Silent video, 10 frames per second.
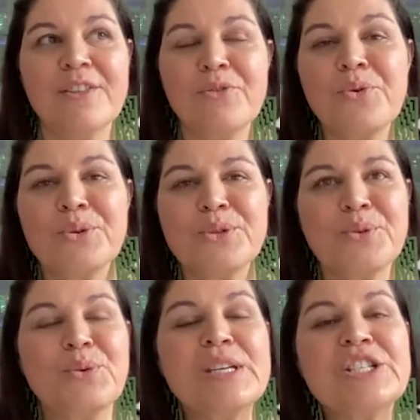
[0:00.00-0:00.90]
thoughts
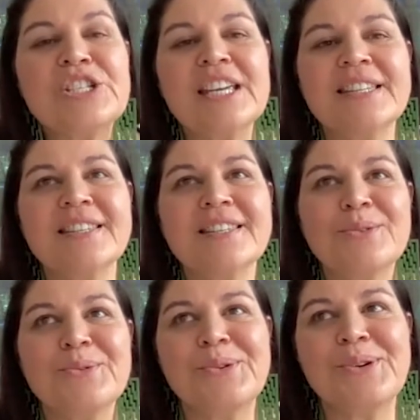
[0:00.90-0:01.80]
or
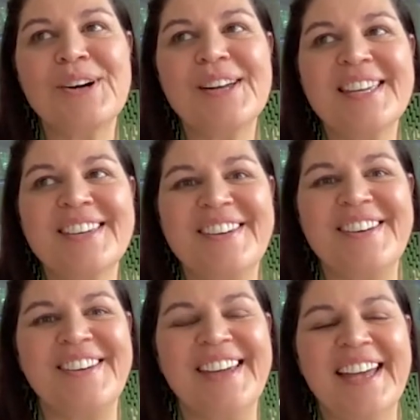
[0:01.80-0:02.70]
questions or you
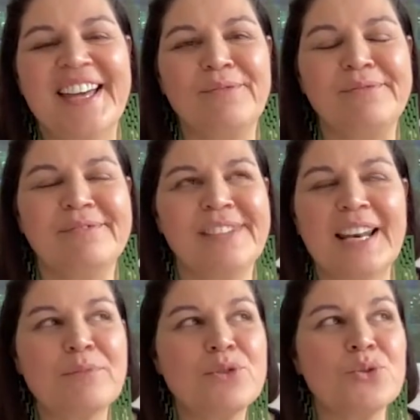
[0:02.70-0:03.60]
know um,
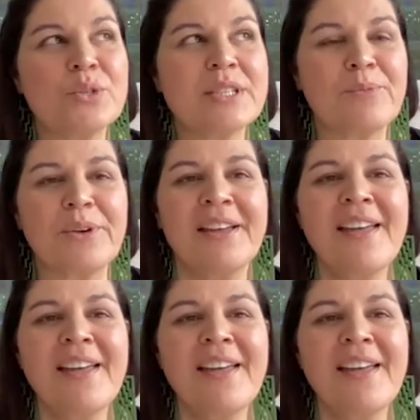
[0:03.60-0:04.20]
and i'm sure somewhere